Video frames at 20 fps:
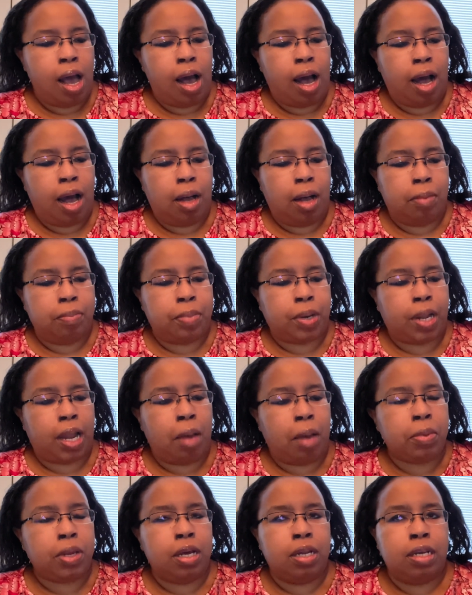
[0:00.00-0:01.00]
But
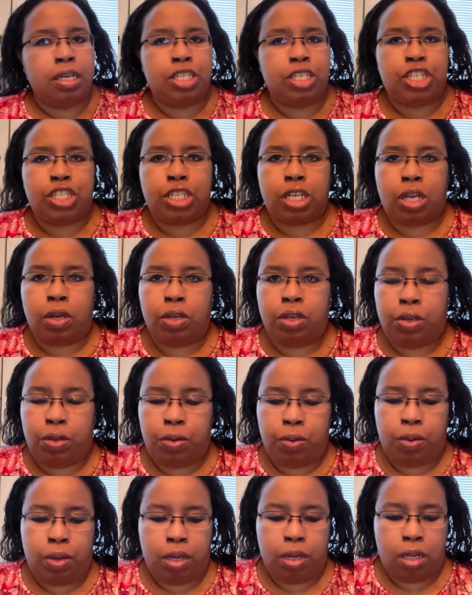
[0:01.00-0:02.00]
I'm gonna show
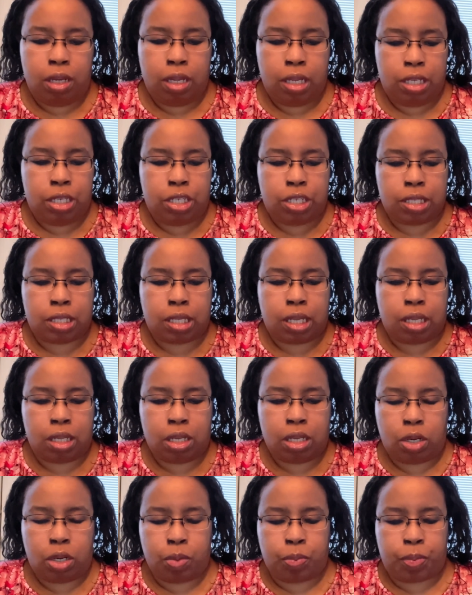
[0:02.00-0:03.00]
you just a
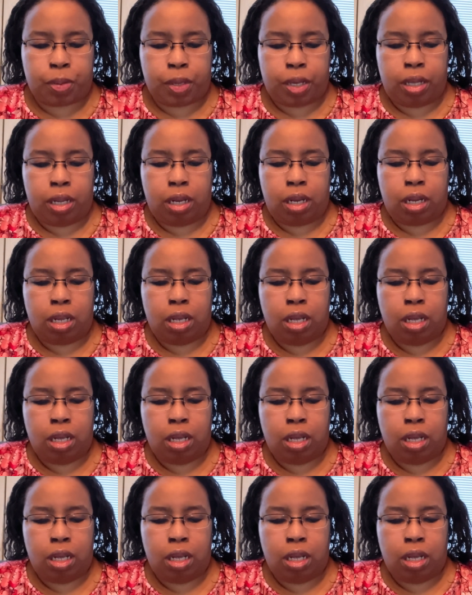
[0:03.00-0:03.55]
little bit